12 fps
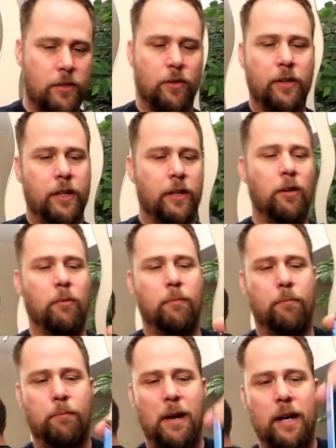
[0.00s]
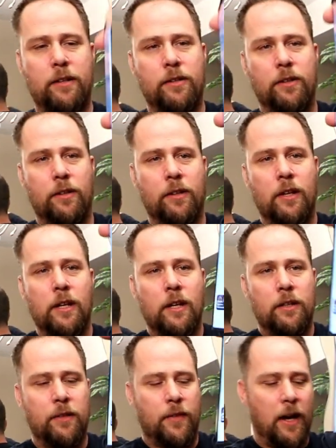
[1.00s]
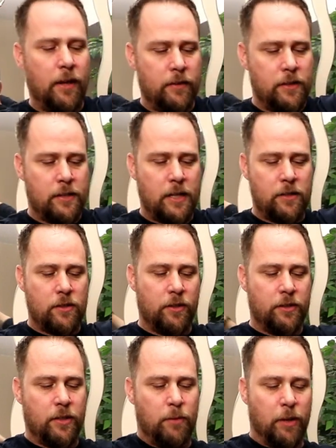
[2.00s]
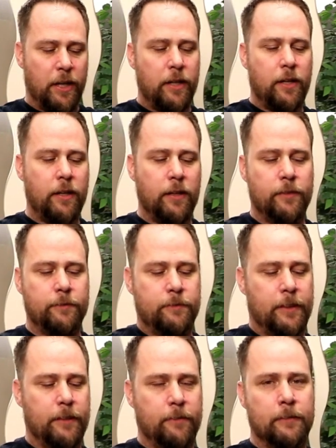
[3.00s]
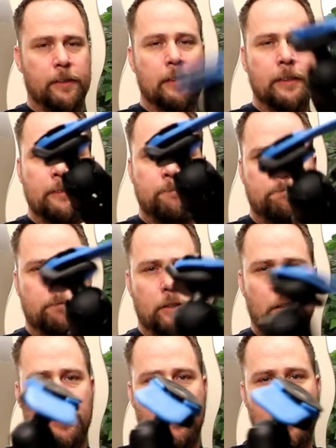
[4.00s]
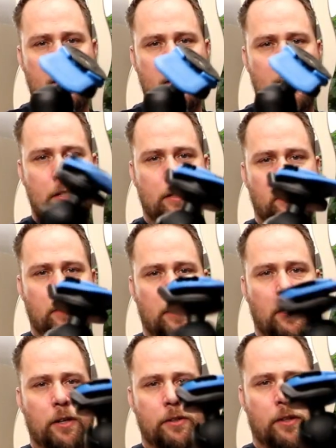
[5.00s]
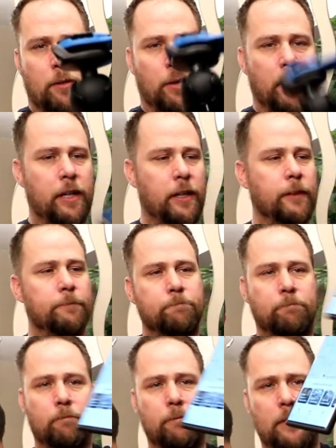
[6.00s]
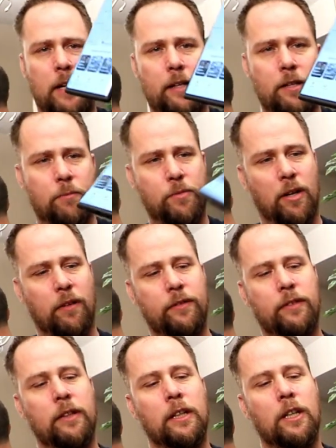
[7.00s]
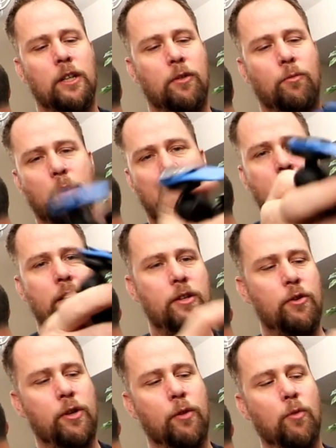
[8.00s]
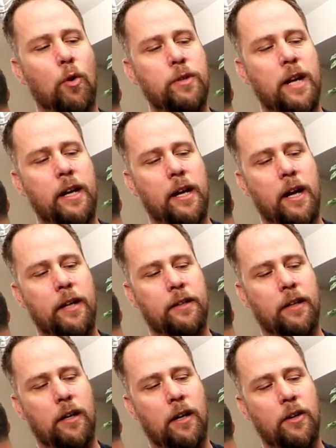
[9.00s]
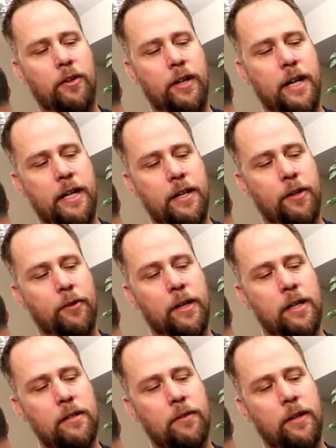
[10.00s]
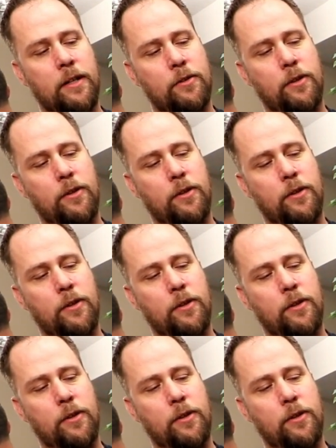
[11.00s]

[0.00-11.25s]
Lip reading: So there you go, back to that. This stays onto the bike, right? So that stays onto the bike. That comes off. When you can rotate it at 180 degrees, right?